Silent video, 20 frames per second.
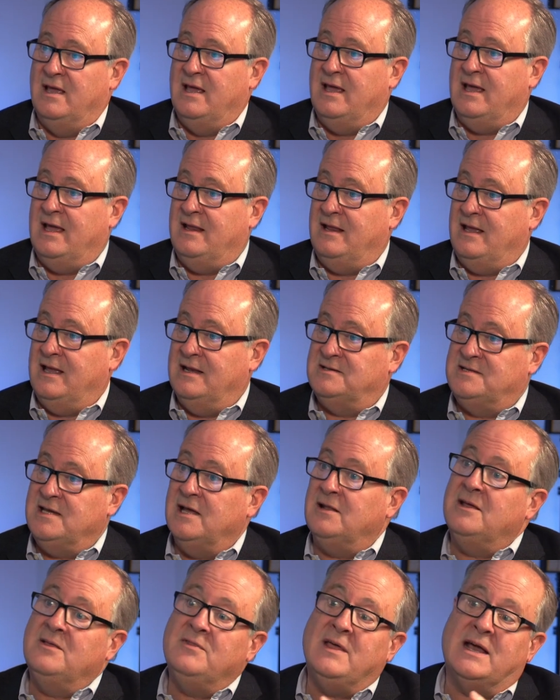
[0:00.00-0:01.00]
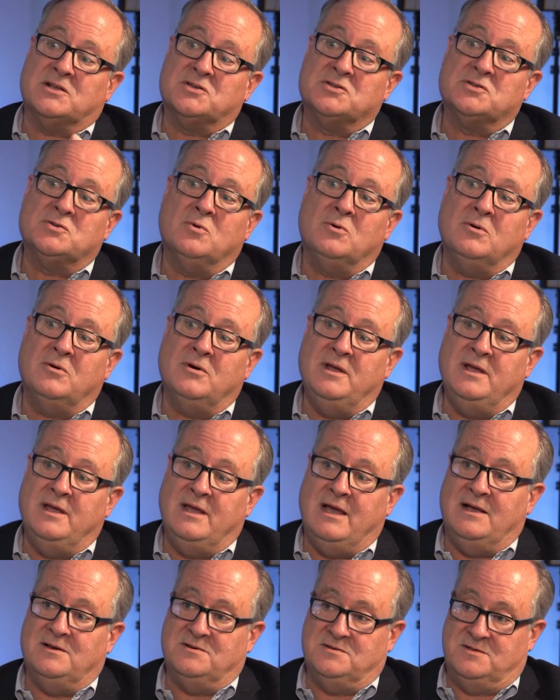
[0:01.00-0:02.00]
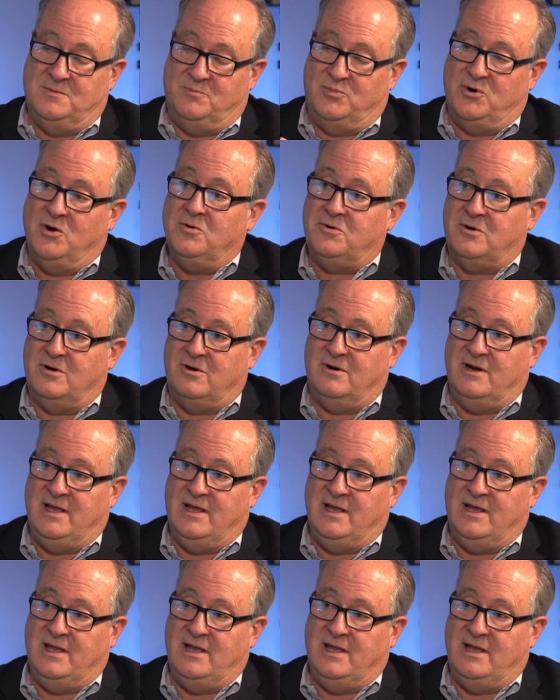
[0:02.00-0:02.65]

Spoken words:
And telling that story as the broker or